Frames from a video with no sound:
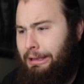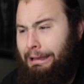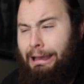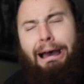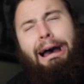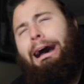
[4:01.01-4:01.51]

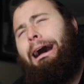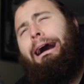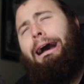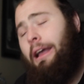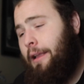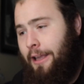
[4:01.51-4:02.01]

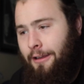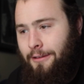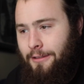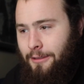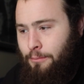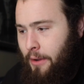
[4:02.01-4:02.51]
Ah,
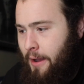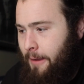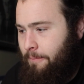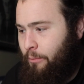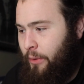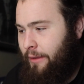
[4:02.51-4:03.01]
kills his
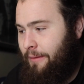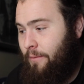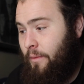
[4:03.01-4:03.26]
pop, but